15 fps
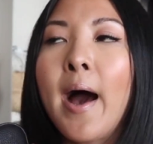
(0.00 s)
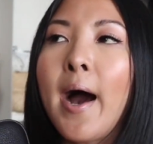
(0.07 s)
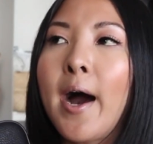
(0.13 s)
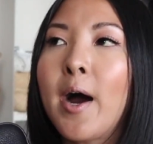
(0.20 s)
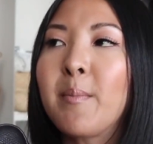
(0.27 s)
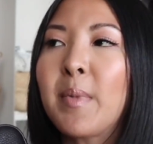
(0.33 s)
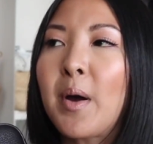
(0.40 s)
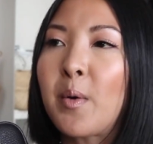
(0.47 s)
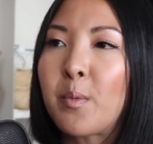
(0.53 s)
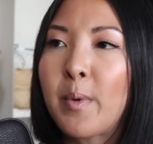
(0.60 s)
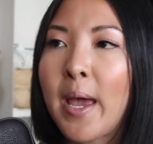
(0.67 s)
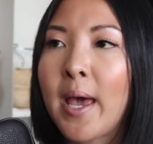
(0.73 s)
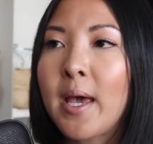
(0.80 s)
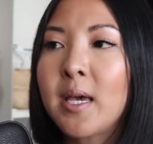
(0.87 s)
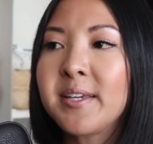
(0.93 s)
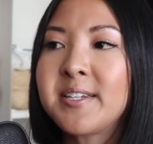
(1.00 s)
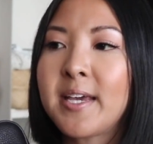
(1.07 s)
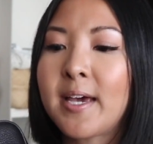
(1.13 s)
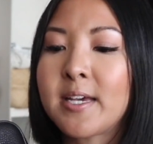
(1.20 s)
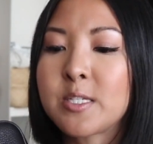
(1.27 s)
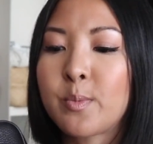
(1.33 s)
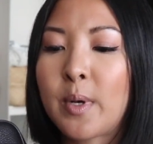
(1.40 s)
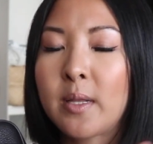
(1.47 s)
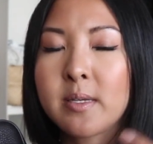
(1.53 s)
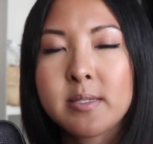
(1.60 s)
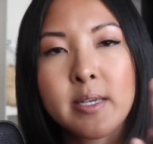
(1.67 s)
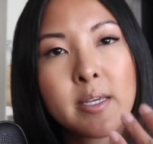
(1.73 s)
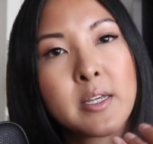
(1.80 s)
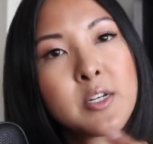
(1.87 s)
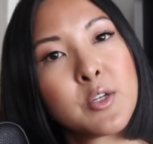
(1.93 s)
a red as well as
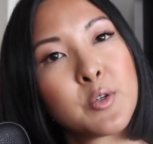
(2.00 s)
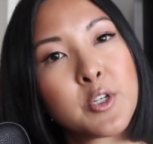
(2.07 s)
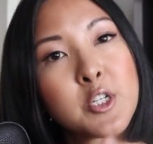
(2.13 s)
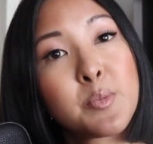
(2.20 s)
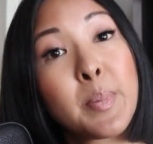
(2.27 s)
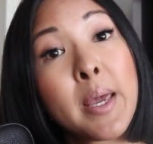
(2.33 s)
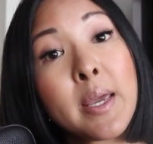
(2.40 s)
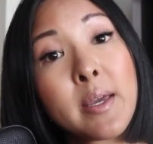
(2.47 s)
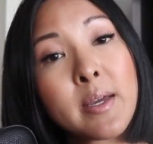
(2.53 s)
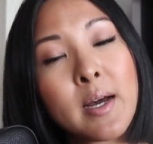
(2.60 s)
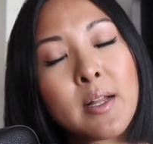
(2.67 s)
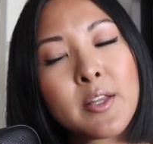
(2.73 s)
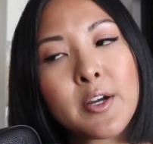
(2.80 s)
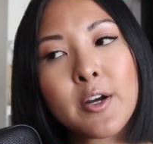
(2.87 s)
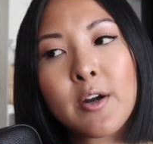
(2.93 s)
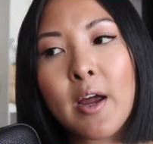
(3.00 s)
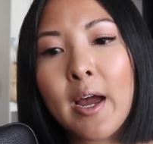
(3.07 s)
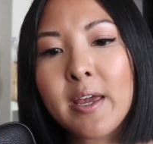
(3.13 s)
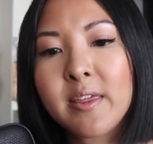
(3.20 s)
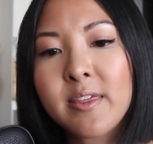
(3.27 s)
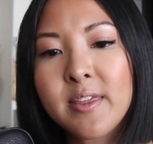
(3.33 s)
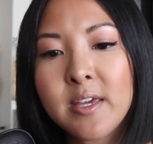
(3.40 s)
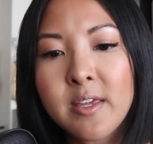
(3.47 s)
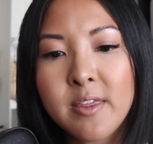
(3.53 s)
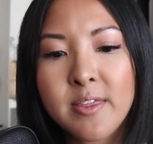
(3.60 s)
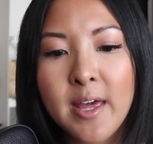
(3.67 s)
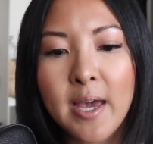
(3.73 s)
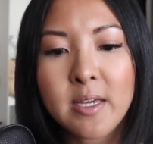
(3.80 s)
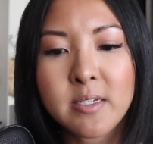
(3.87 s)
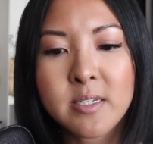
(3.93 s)
like a nudish pink color. I think
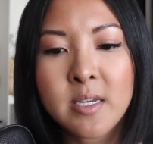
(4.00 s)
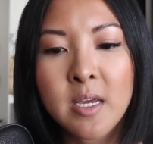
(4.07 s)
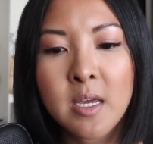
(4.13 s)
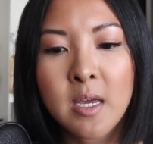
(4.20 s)
that